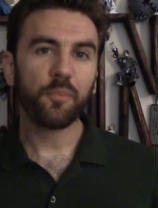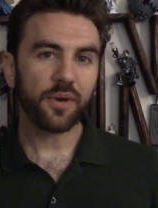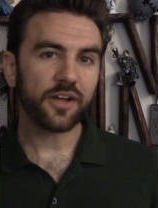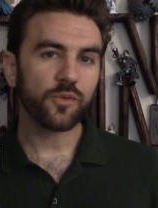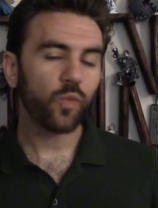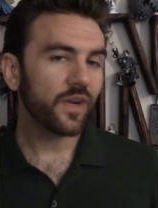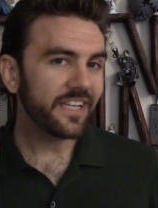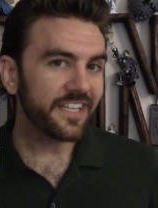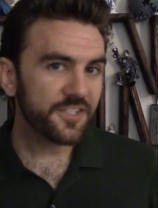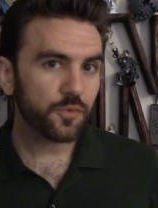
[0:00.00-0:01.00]
But what
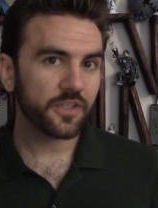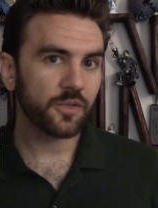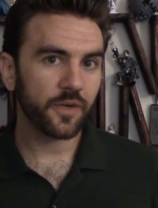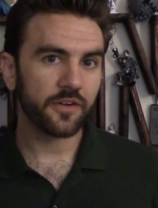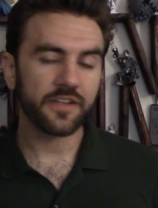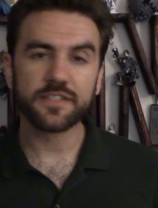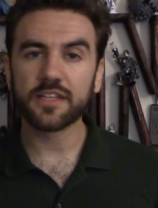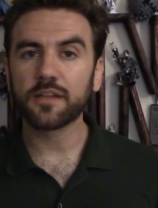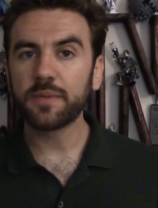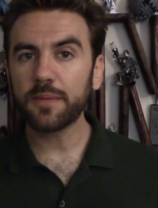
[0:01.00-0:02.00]
is really weird is
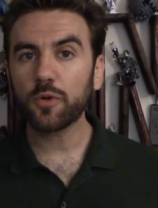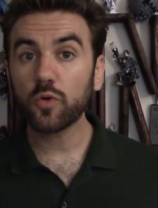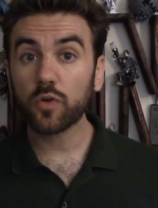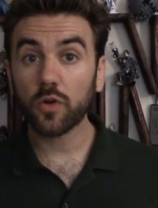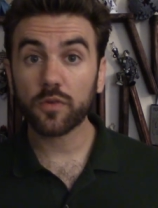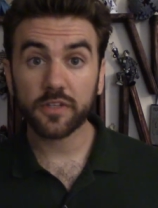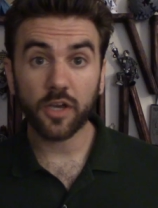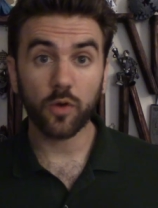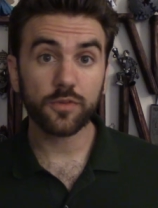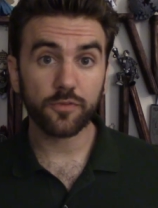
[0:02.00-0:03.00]
that the people who
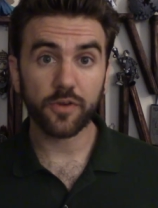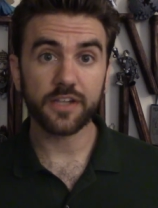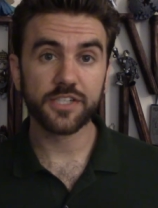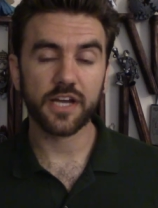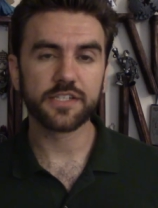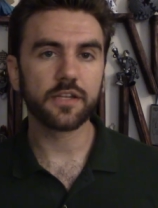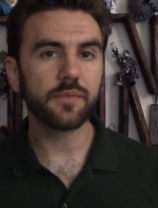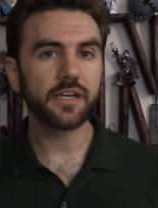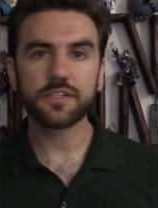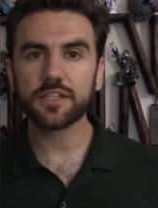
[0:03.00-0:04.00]
currently own the franchise can
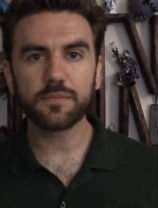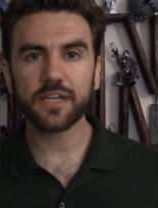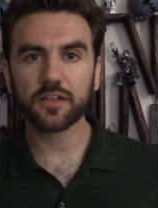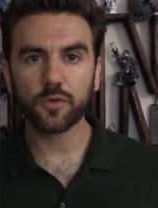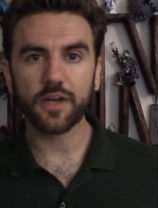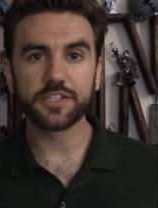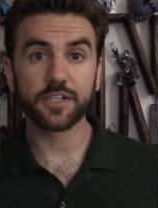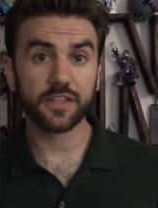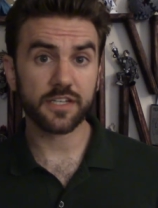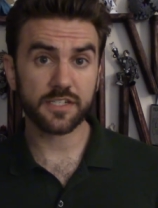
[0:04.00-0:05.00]
make some
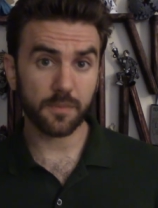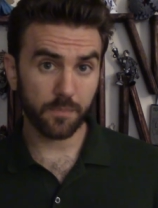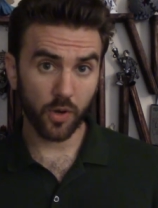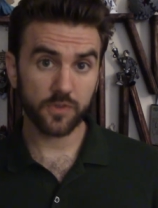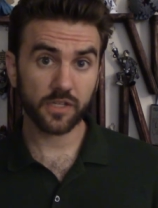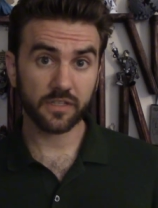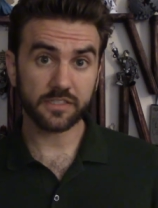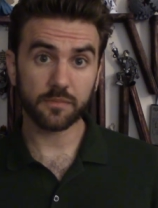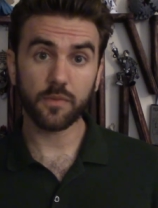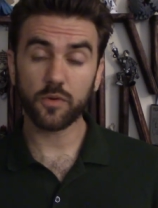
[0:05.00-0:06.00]
declaration that supposedly
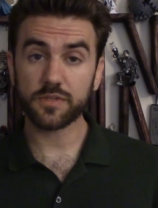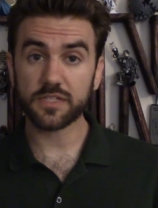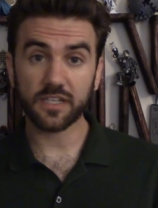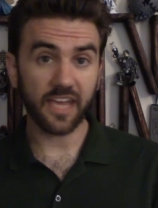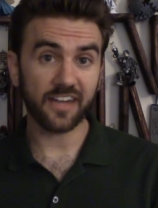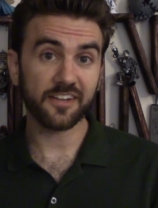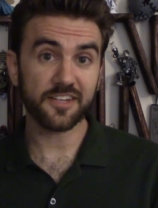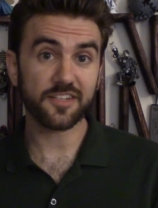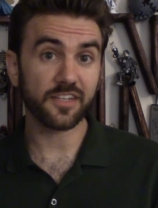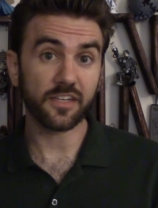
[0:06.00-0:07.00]
demotes the
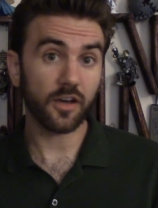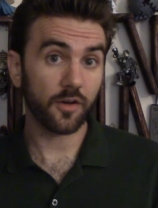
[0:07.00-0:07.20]
canonicity